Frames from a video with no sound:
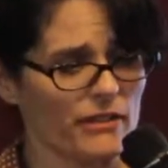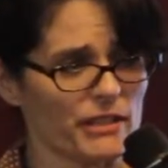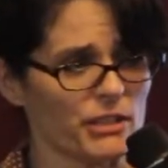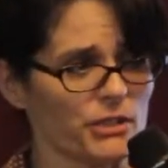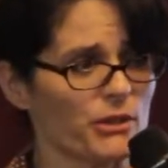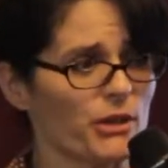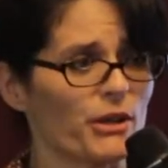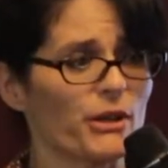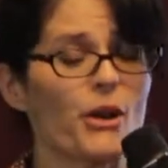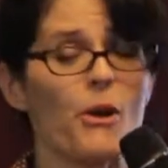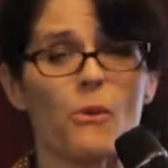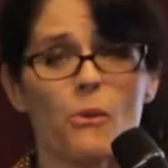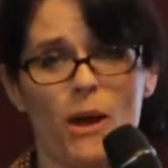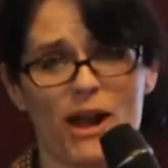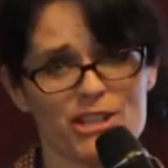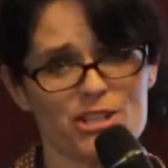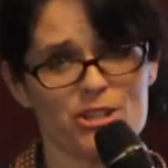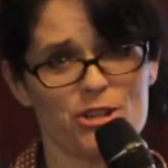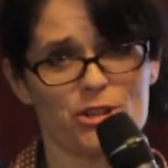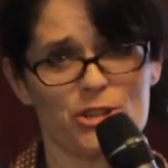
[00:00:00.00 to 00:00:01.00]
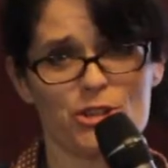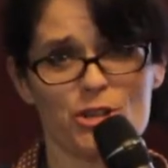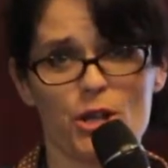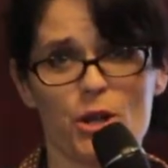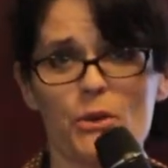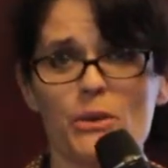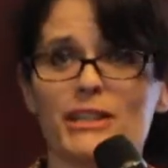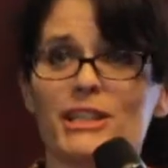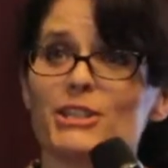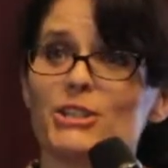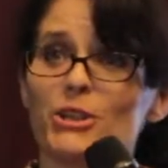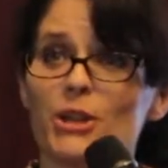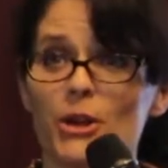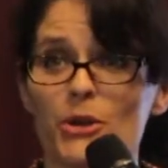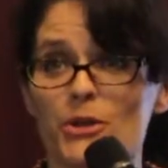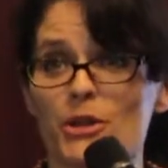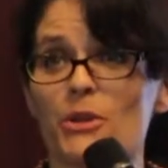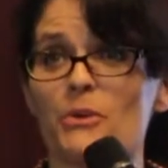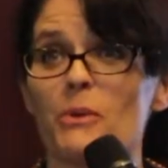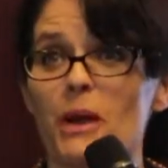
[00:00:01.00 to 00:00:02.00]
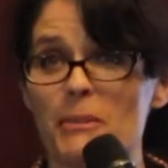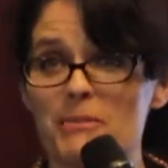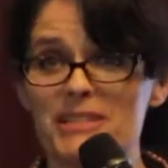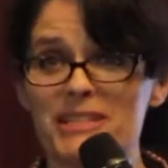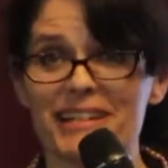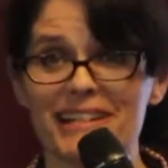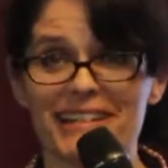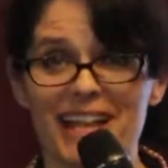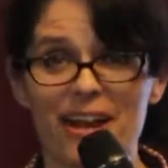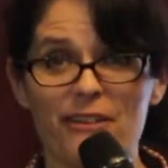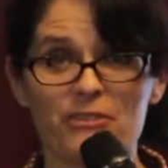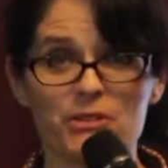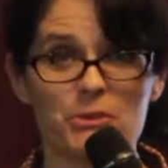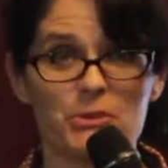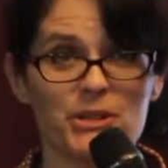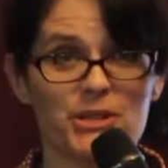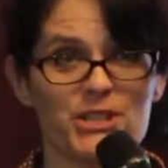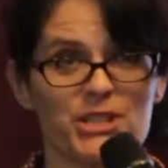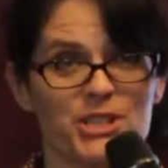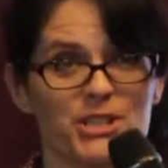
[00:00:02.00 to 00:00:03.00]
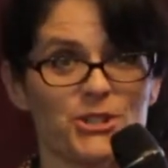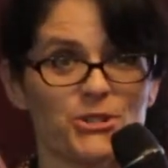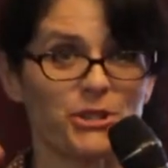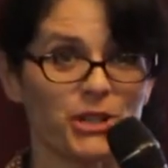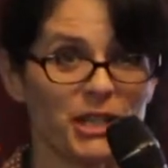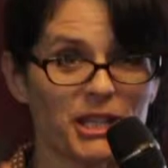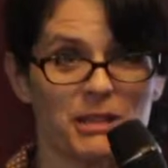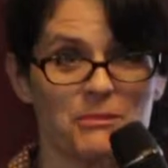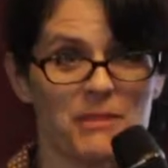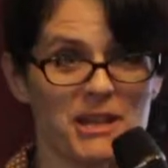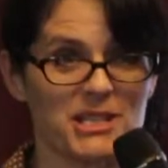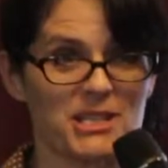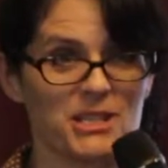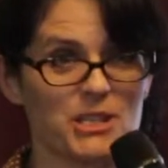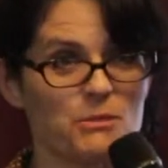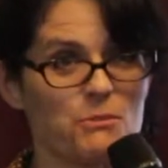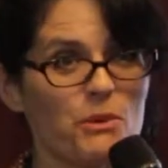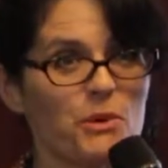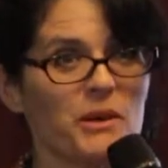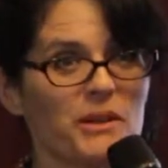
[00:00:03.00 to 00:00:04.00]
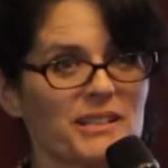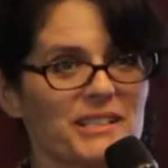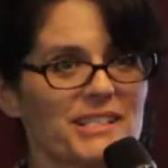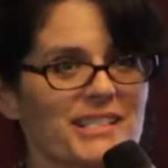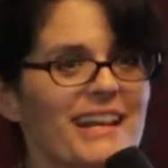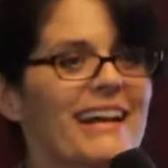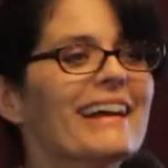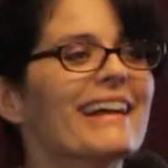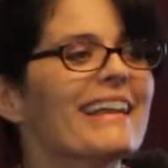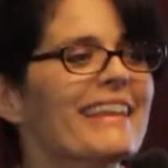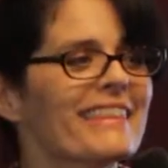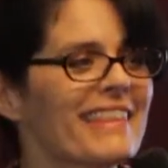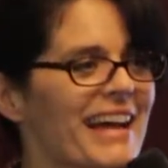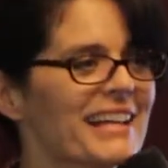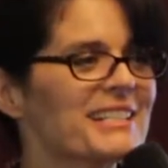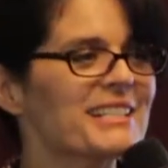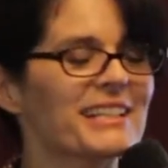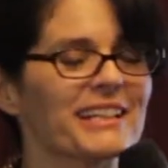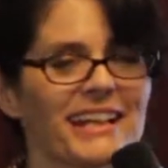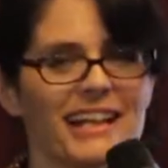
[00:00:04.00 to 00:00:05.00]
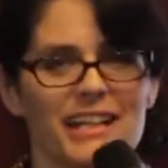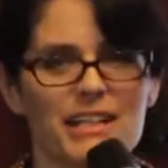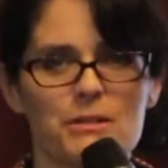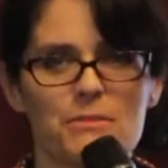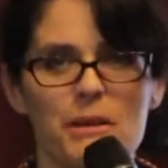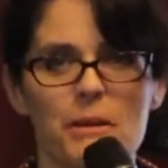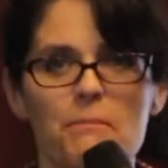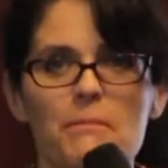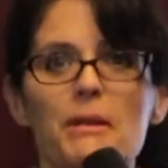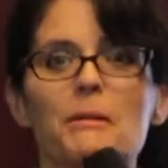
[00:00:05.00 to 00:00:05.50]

and you watch the show and then you go to the website afterwards and you look at the message boards, that's engagement.